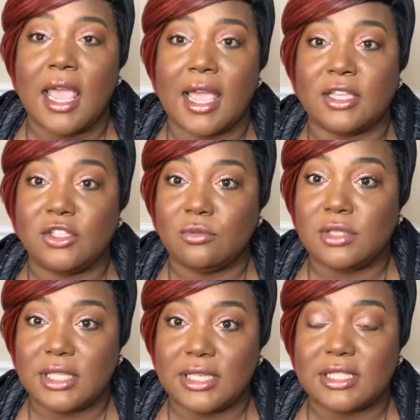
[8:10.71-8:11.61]
and you
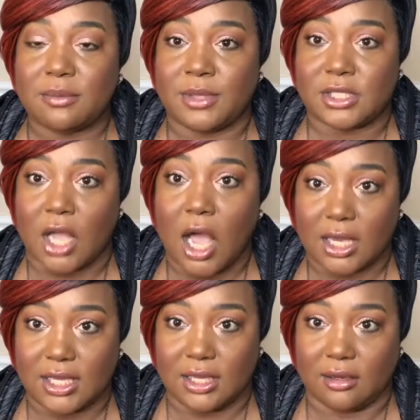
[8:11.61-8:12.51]
need to be
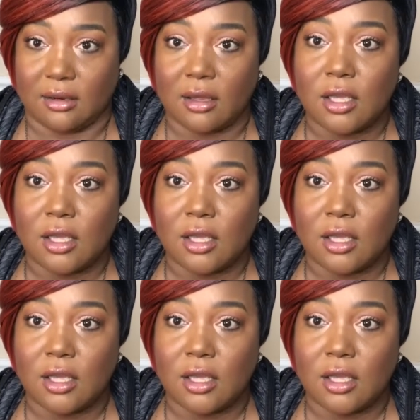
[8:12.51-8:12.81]
talking